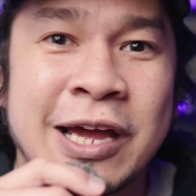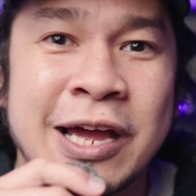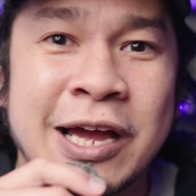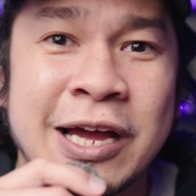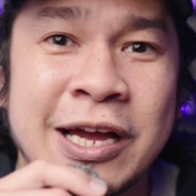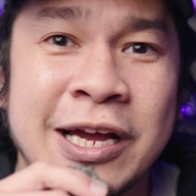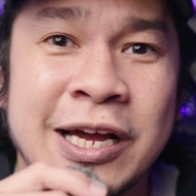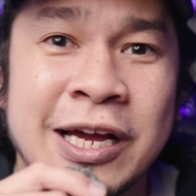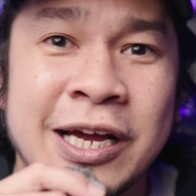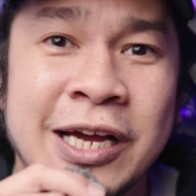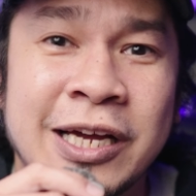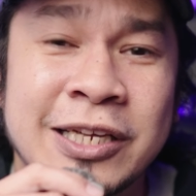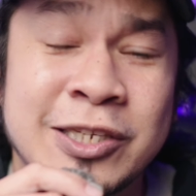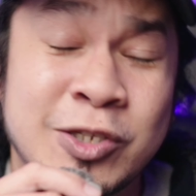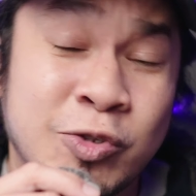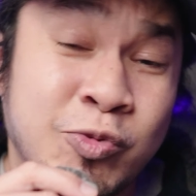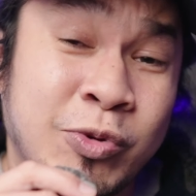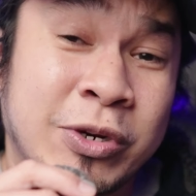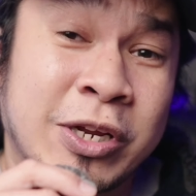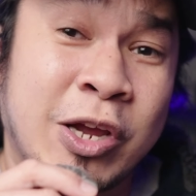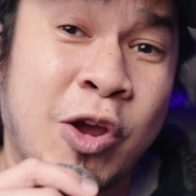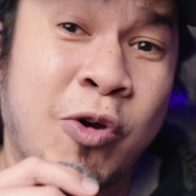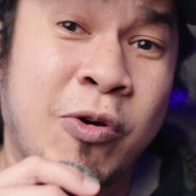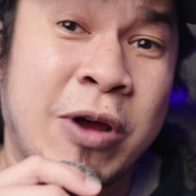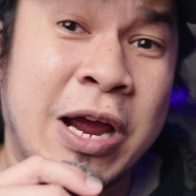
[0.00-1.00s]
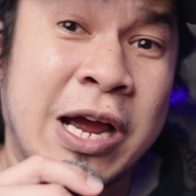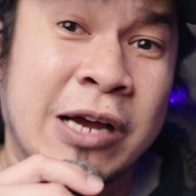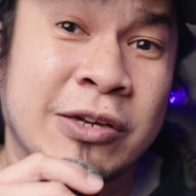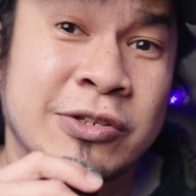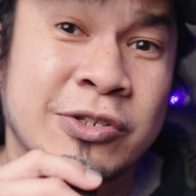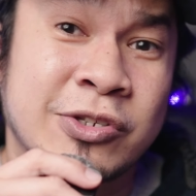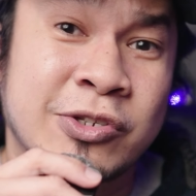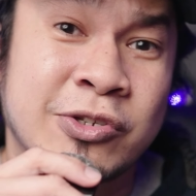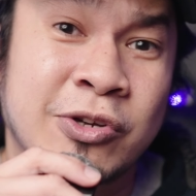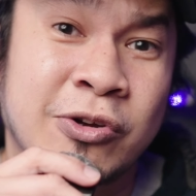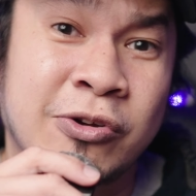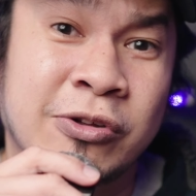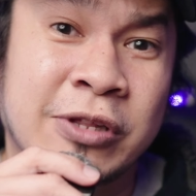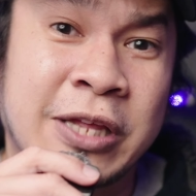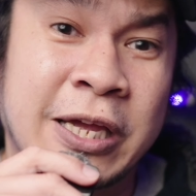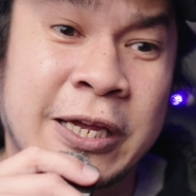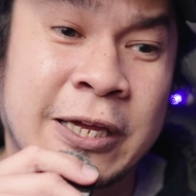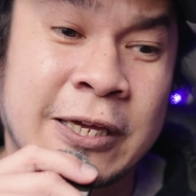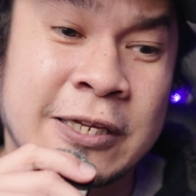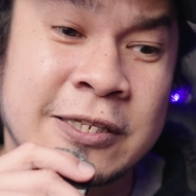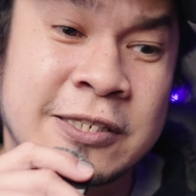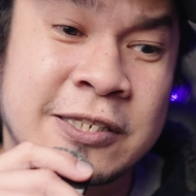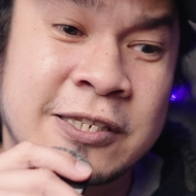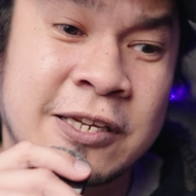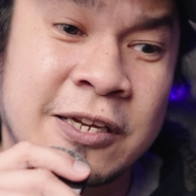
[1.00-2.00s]
I just want to go out. So
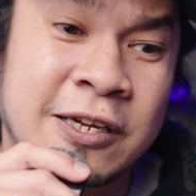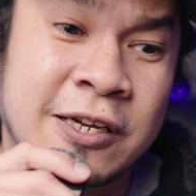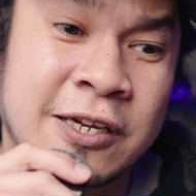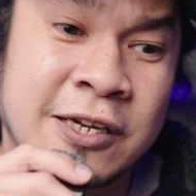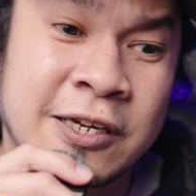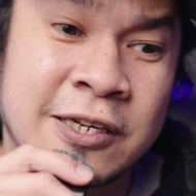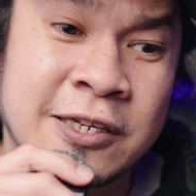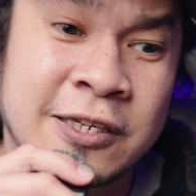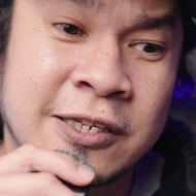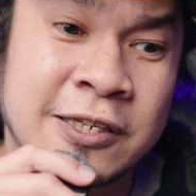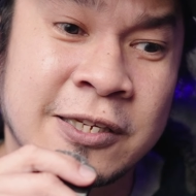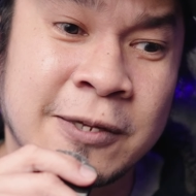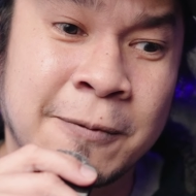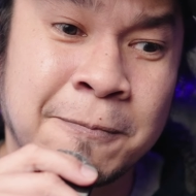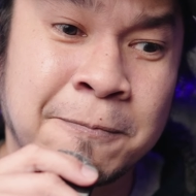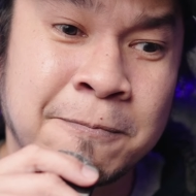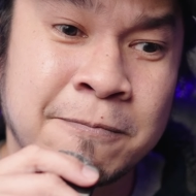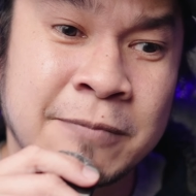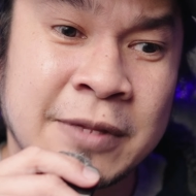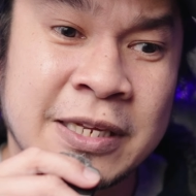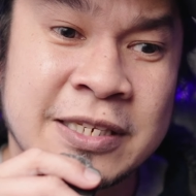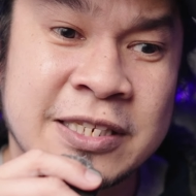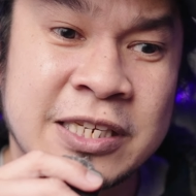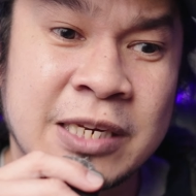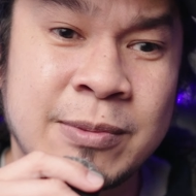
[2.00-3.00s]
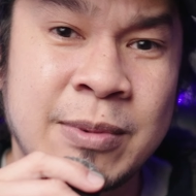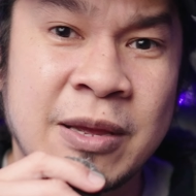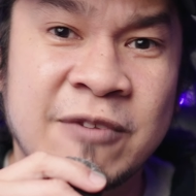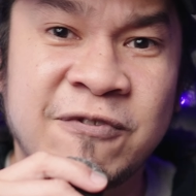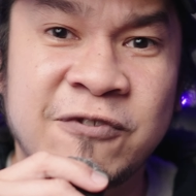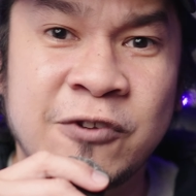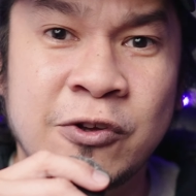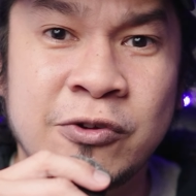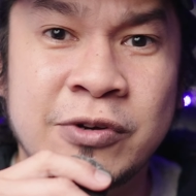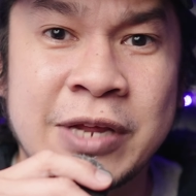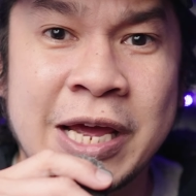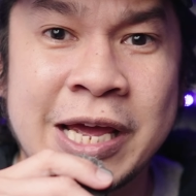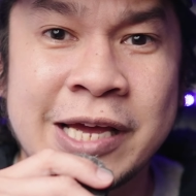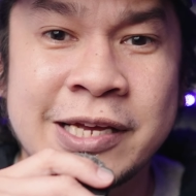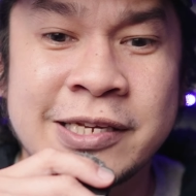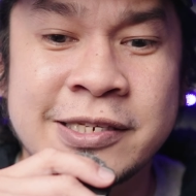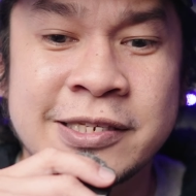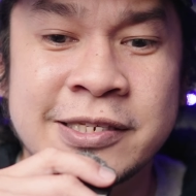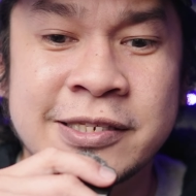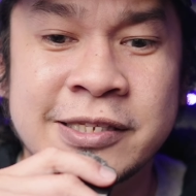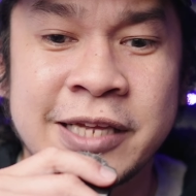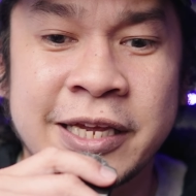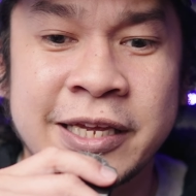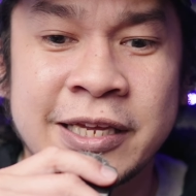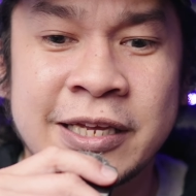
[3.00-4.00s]
like it's gonna be a few
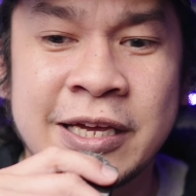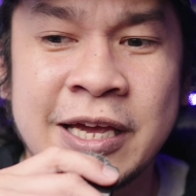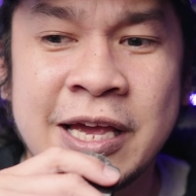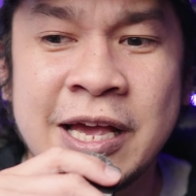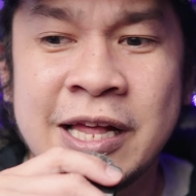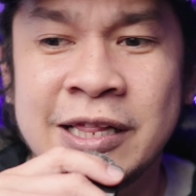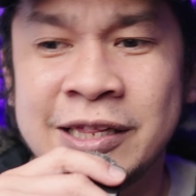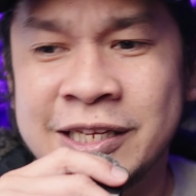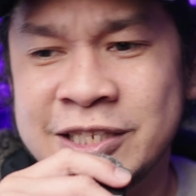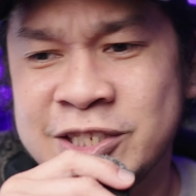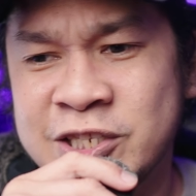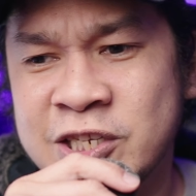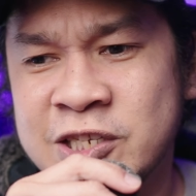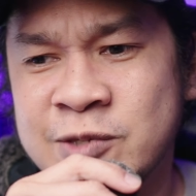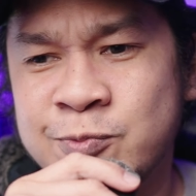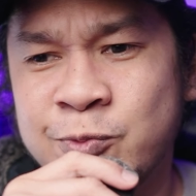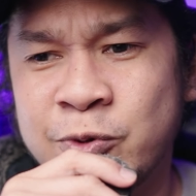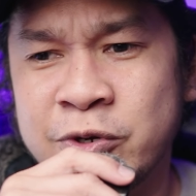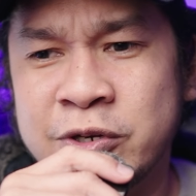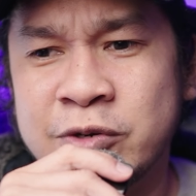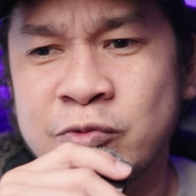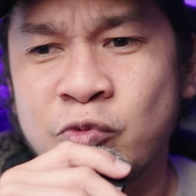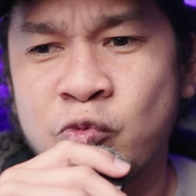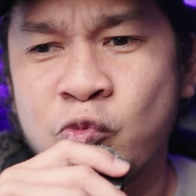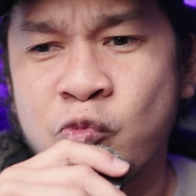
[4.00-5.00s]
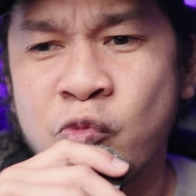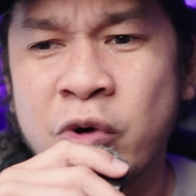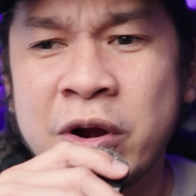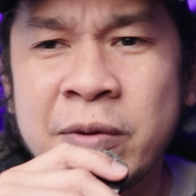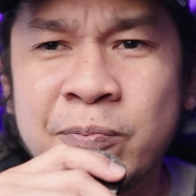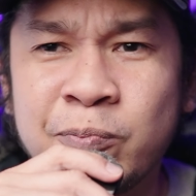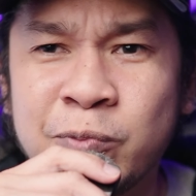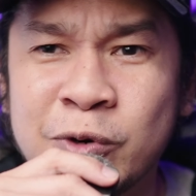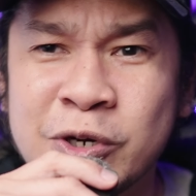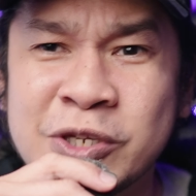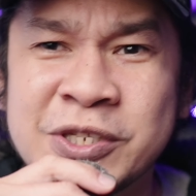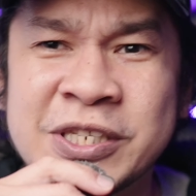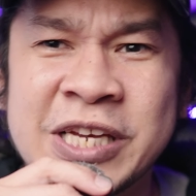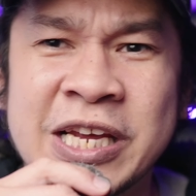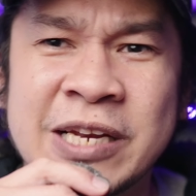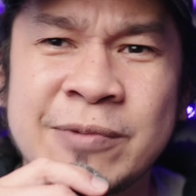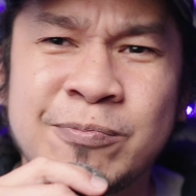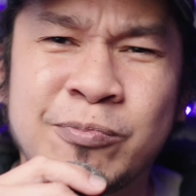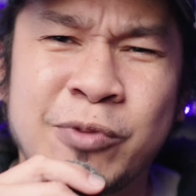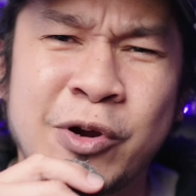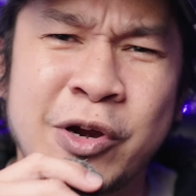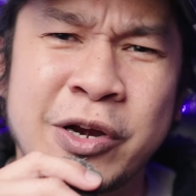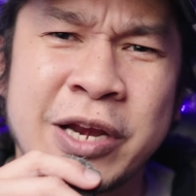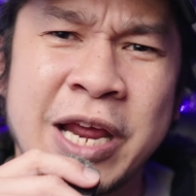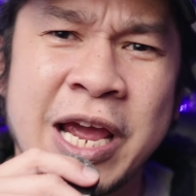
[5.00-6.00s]
days. Like let's just put
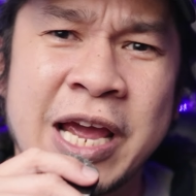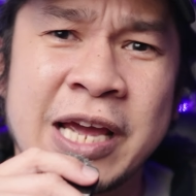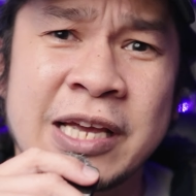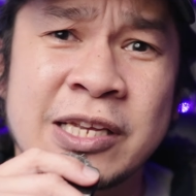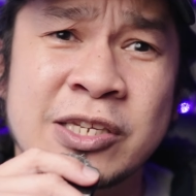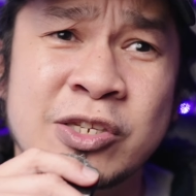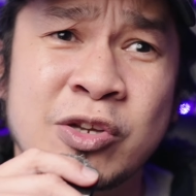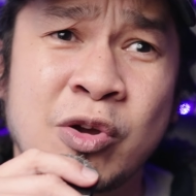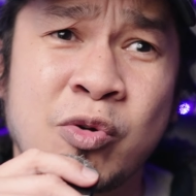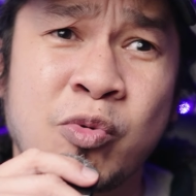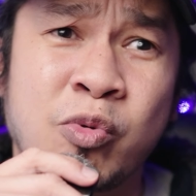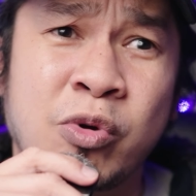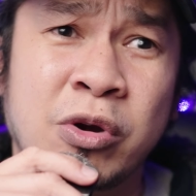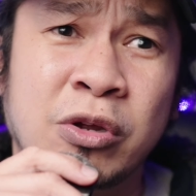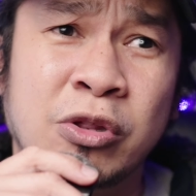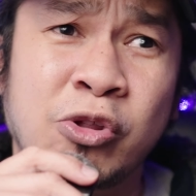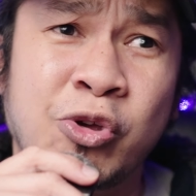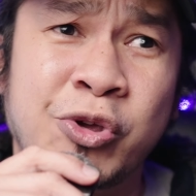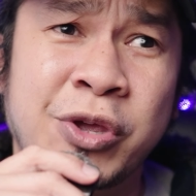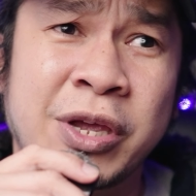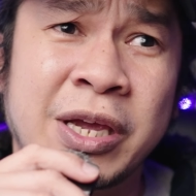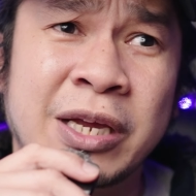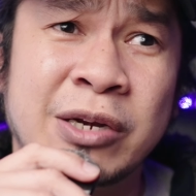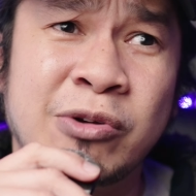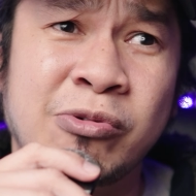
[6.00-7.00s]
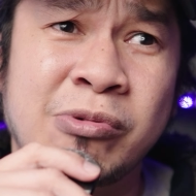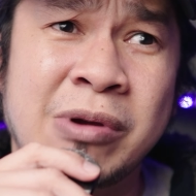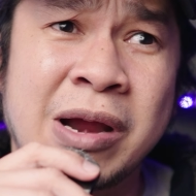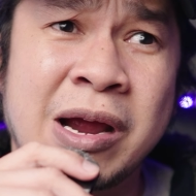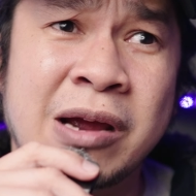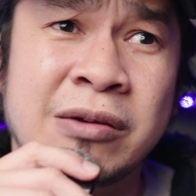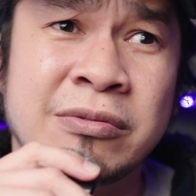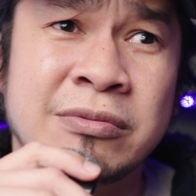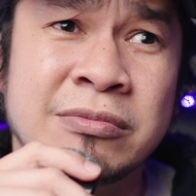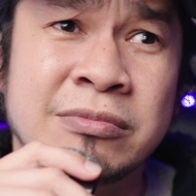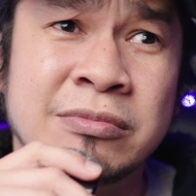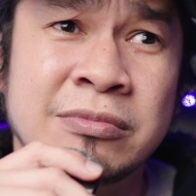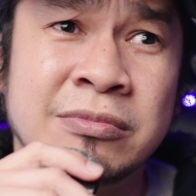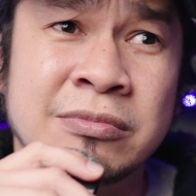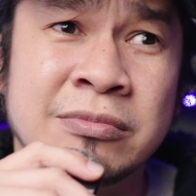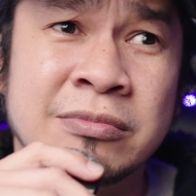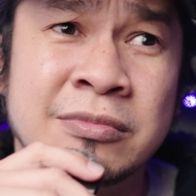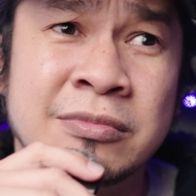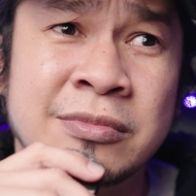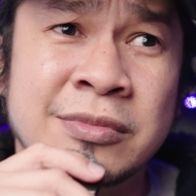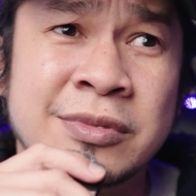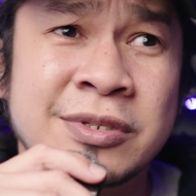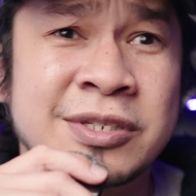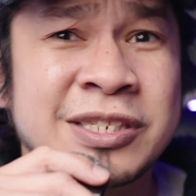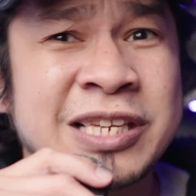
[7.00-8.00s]
1% per day. So we're looking at around
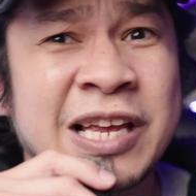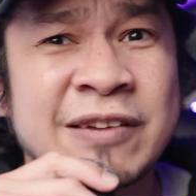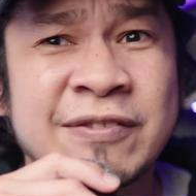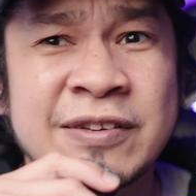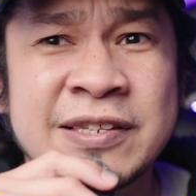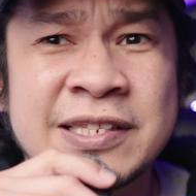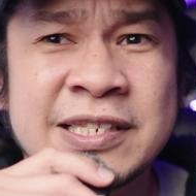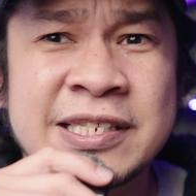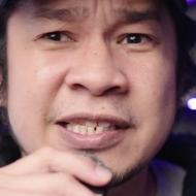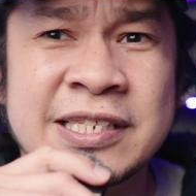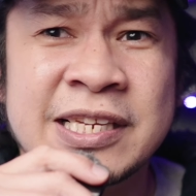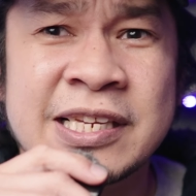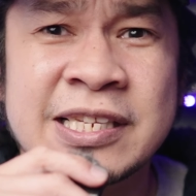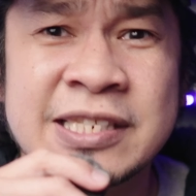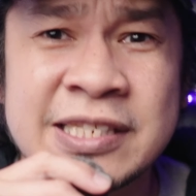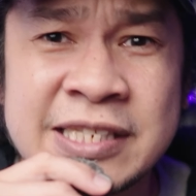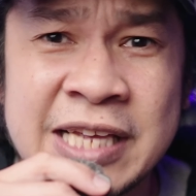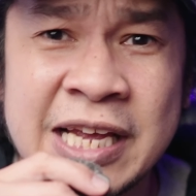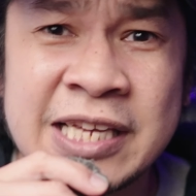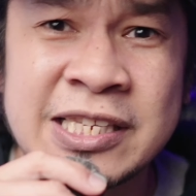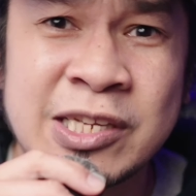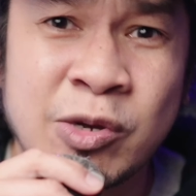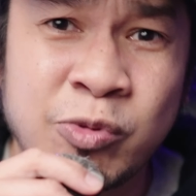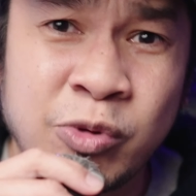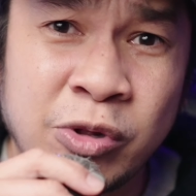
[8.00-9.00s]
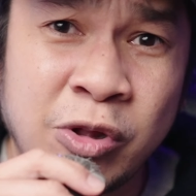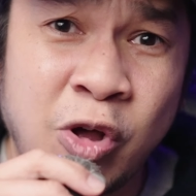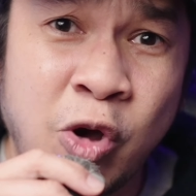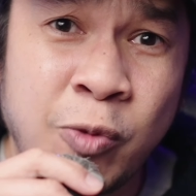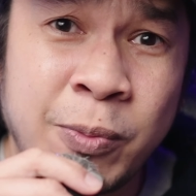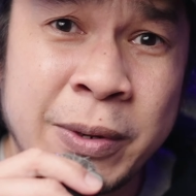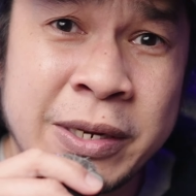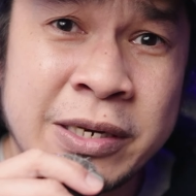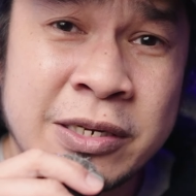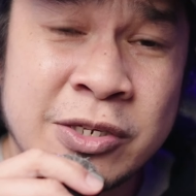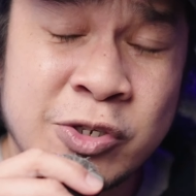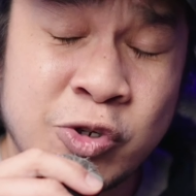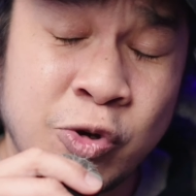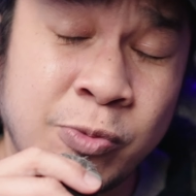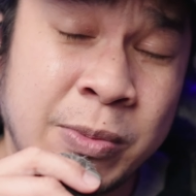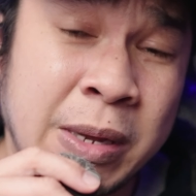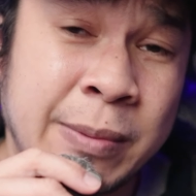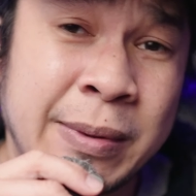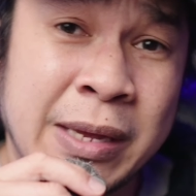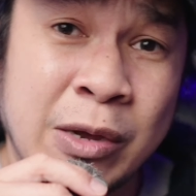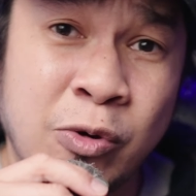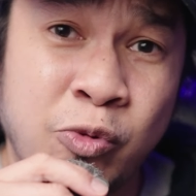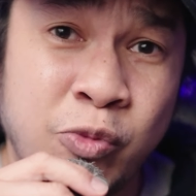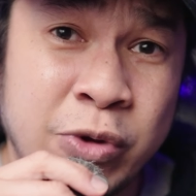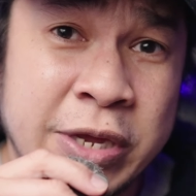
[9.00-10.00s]
6 days that will open. So
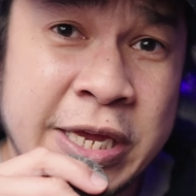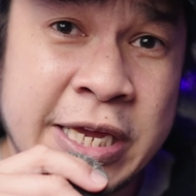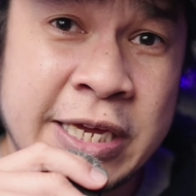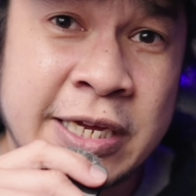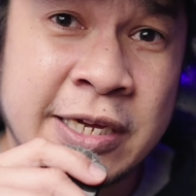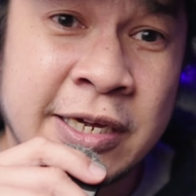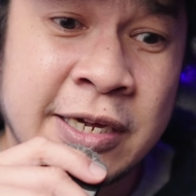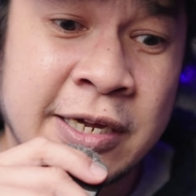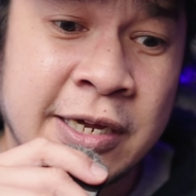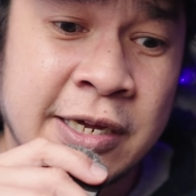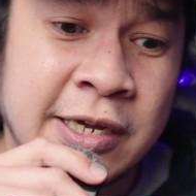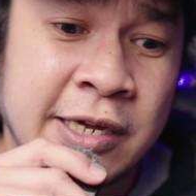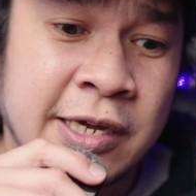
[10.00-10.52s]
maybe a week.